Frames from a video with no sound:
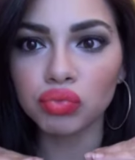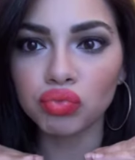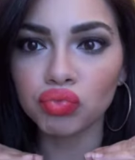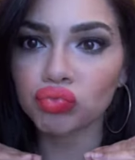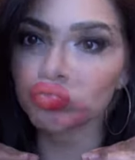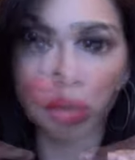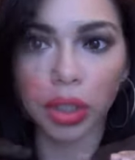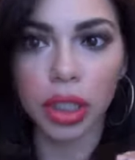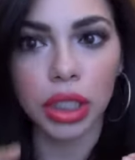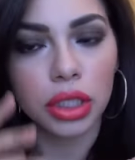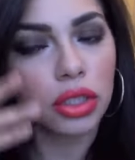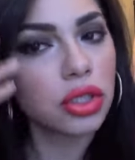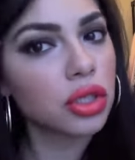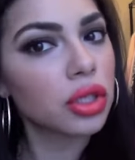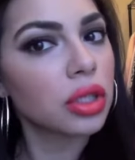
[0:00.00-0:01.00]

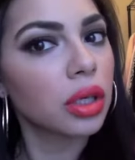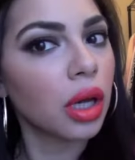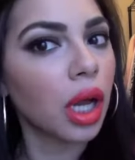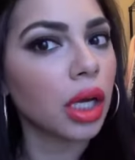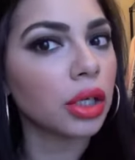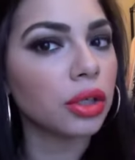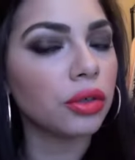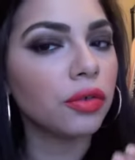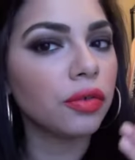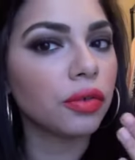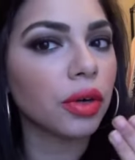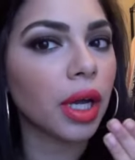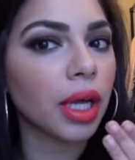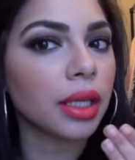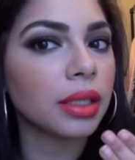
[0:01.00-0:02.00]
Morange, our new
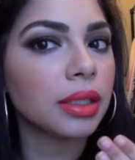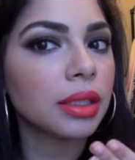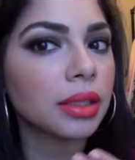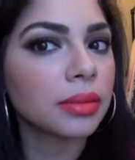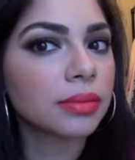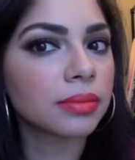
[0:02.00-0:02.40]
friend.